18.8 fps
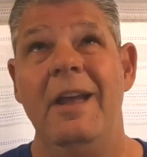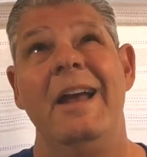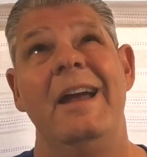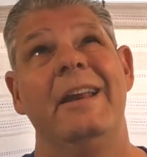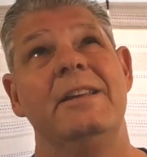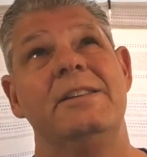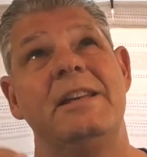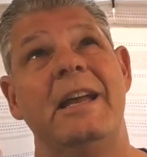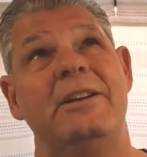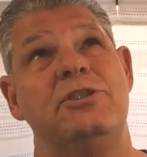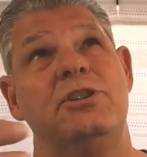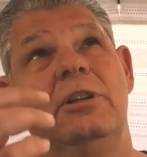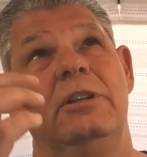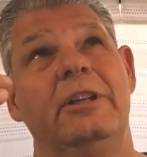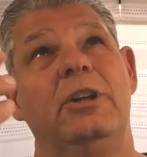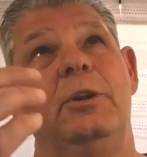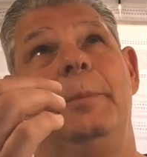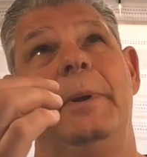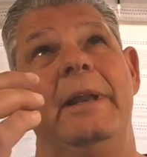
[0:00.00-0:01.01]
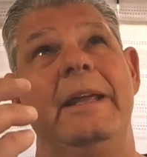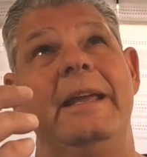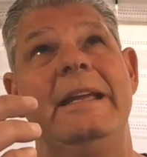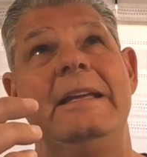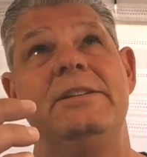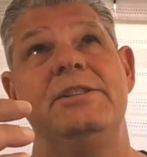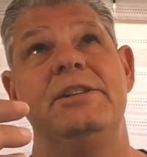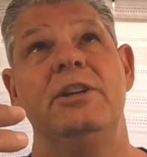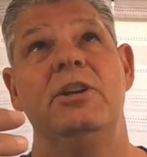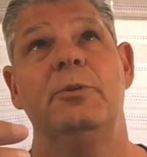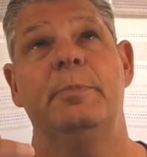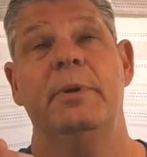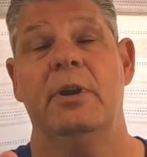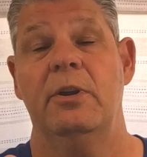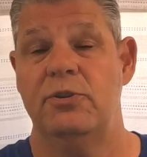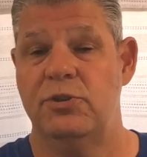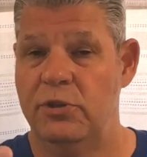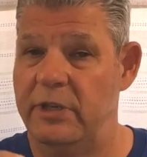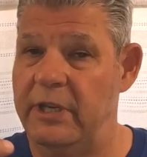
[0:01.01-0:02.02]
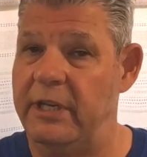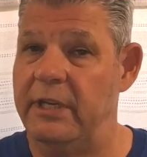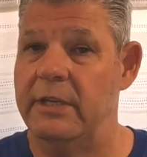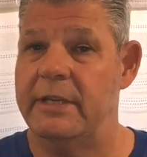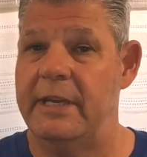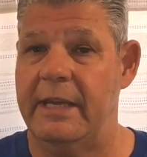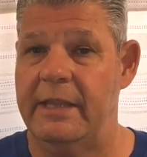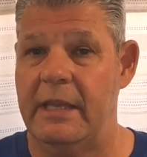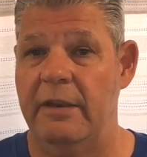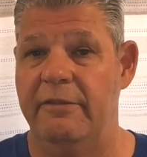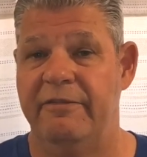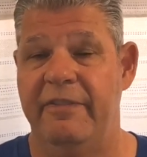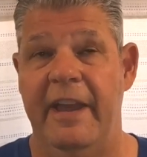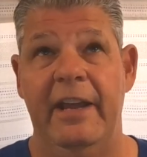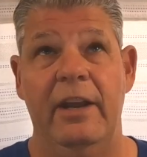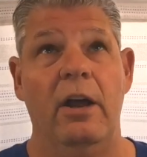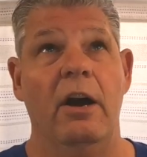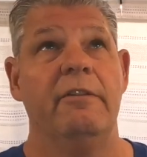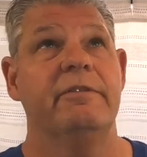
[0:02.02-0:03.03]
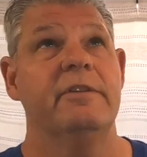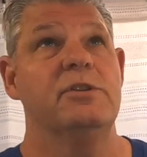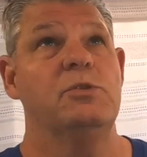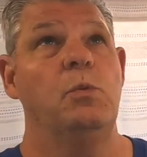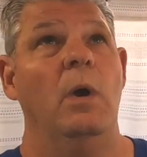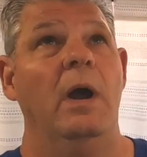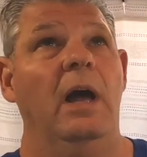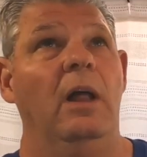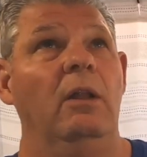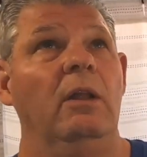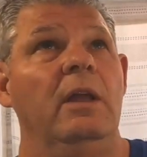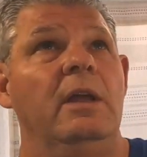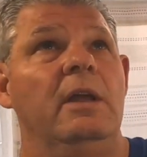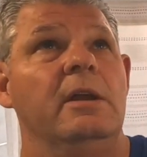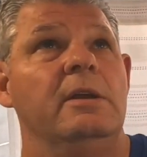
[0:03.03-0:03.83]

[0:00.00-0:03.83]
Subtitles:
and it's actually a little bit easier because you need to take that fan off as well.